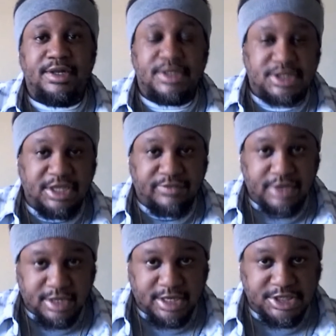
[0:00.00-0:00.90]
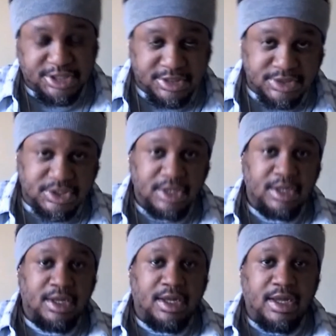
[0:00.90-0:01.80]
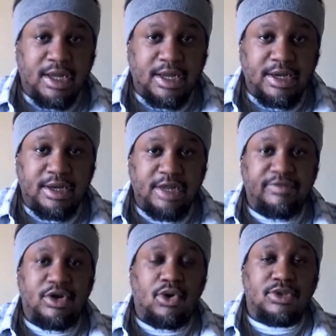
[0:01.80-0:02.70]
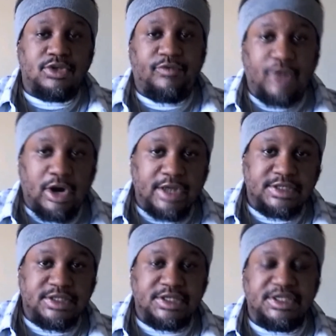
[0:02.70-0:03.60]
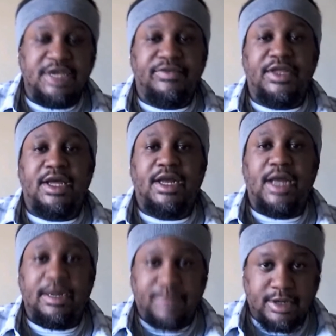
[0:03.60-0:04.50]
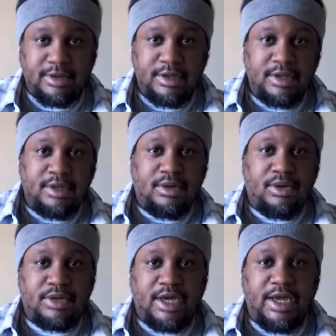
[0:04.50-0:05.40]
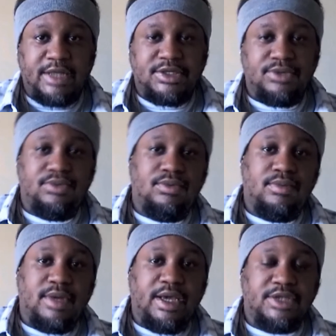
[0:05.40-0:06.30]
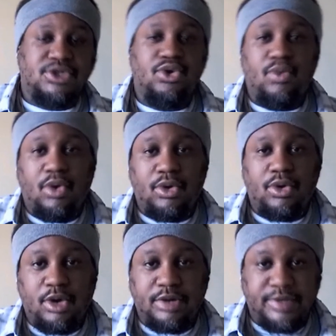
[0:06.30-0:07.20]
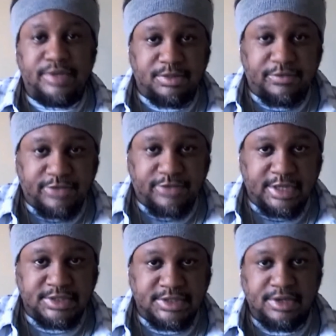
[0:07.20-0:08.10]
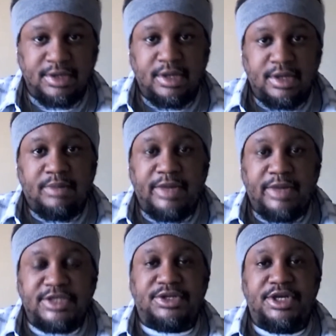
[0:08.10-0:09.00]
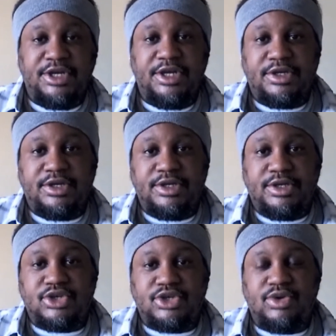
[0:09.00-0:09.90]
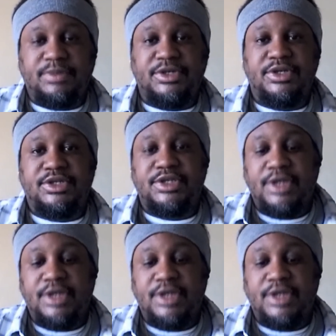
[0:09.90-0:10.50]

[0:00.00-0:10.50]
deceiving the nations, and even going so far as deceiving the elect, man. Okay, into his new world orderism of things. And basically, the scriptures,